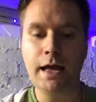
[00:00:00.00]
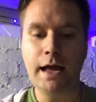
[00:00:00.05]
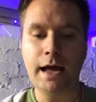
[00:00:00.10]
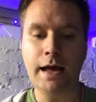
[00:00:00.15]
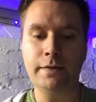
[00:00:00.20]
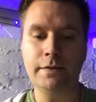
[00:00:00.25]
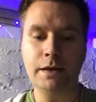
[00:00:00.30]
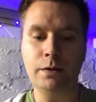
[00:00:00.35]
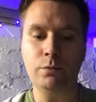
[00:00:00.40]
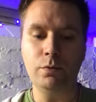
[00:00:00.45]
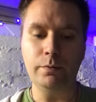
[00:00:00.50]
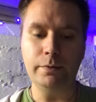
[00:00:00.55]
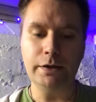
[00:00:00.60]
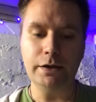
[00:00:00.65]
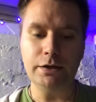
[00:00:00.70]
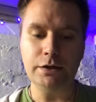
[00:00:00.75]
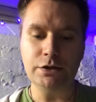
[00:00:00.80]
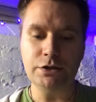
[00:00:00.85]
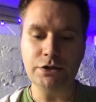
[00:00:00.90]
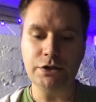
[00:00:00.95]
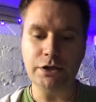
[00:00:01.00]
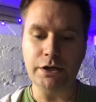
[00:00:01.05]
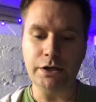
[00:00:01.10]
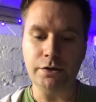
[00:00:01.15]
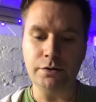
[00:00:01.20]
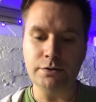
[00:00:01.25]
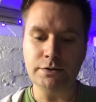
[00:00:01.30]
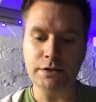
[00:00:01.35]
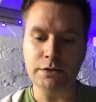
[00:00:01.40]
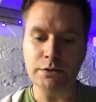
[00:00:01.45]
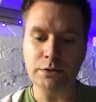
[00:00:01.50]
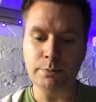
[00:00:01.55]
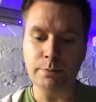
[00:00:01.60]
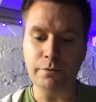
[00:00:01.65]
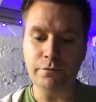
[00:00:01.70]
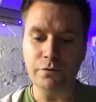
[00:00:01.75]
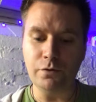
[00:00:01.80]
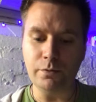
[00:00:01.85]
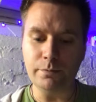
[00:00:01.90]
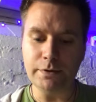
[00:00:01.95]
And then what we're going to do, so to
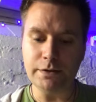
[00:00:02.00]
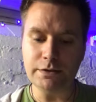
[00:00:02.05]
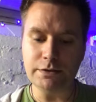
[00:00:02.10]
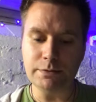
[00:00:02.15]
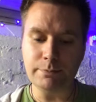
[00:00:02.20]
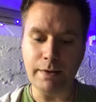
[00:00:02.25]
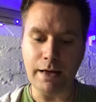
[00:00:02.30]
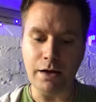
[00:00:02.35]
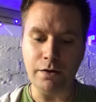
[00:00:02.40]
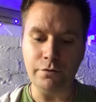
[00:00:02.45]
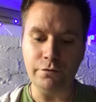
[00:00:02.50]
perform this spell,